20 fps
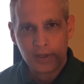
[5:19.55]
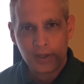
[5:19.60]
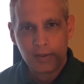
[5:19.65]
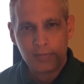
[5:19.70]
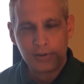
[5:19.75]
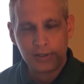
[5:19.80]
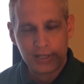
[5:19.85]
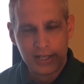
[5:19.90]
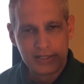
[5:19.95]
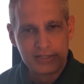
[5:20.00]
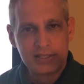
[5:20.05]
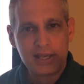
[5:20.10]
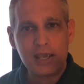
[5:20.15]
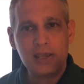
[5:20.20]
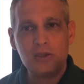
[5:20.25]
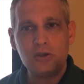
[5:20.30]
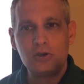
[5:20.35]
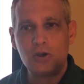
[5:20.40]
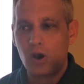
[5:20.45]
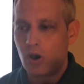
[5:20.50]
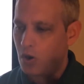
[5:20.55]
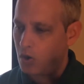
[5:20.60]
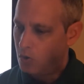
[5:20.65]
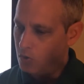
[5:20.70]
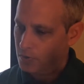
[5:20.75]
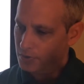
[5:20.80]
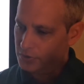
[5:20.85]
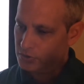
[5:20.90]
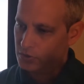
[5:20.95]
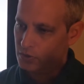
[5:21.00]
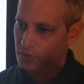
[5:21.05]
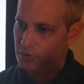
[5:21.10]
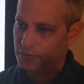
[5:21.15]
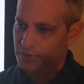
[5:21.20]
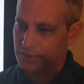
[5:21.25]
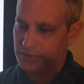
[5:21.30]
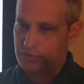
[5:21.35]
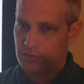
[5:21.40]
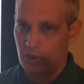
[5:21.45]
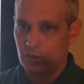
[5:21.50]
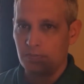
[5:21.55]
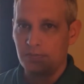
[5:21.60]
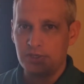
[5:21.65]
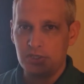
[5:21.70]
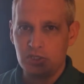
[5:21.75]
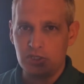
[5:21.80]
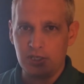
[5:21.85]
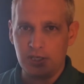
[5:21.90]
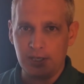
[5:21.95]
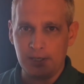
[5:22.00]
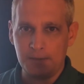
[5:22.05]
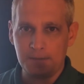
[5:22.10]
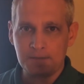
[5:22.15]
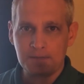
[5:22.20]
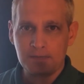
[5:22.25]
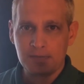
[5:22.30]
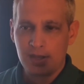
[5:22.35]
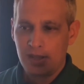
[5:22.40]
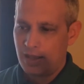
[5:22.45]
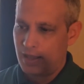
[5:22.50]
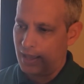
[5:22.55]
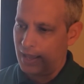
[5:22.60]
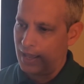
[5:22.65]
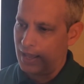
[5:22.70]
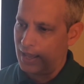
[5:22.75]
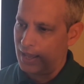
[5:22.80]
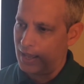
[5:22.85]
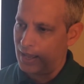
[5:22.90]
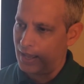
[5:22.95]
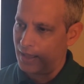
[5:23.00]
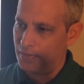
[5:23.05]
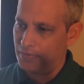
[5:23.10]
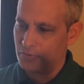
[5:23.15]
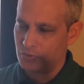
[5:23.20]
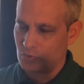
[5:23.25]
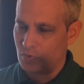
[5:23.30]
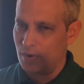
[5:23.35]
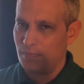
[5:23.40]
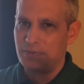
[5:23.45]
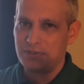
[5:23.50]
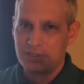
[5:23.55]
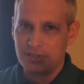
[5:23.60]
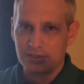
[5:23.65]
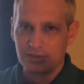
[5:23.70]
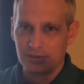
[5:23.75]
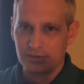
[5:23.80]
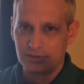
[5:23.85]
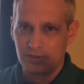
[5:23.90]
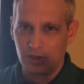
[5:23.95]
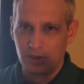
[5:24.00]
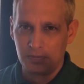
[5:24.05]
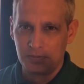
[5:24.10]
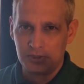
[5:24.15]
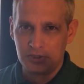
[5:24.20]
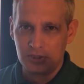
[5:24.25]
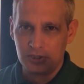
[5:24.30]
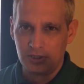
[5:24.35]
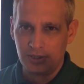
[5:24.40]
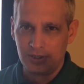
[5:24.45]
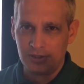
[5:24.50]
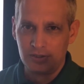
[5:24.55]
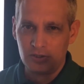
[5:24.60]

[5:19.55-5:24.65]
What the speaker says: But let's say you go to the soda machine, and there's one particular soda machine.